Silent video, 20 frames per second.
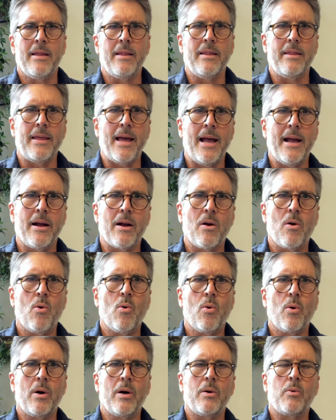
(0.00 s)
that
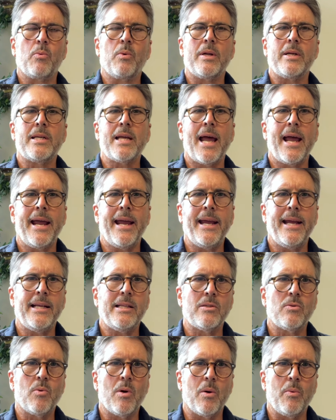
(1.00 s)
court
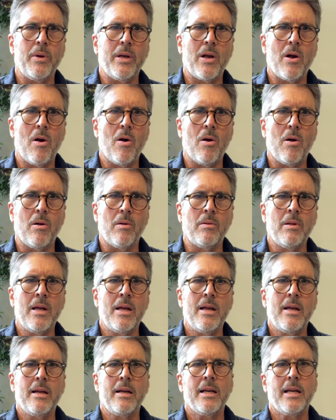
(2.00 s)
retains what we call
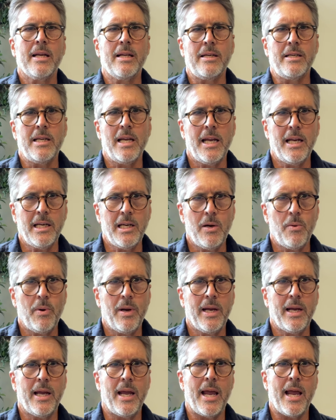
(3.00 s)

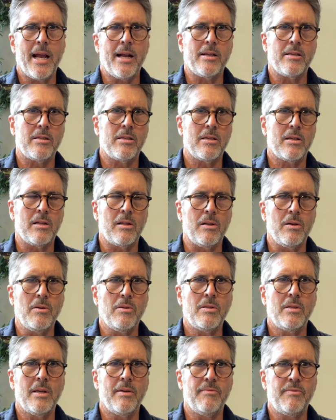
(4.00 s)
continuing
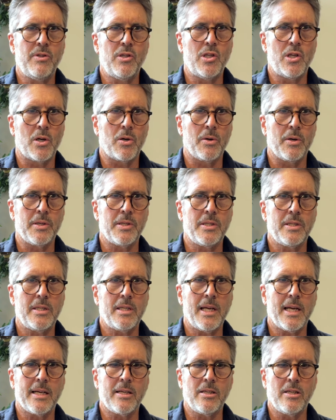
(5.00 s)
exclusive
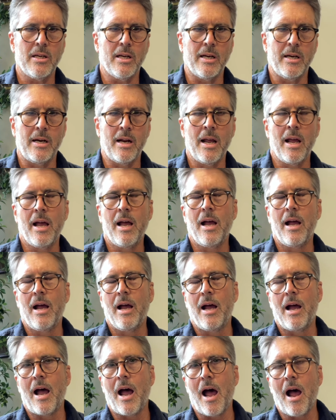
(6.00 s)
jurisdiction
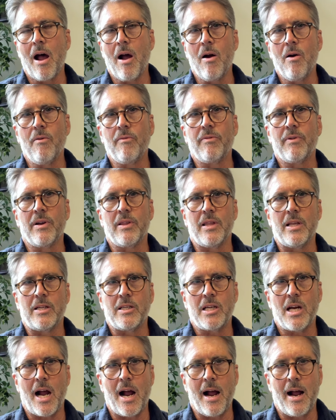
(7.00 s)
over the
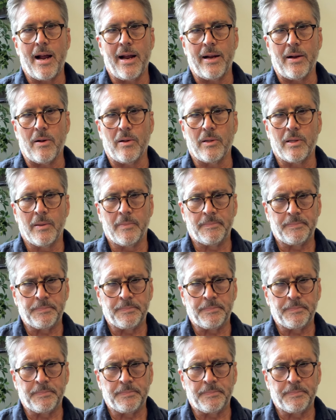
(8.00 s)
child.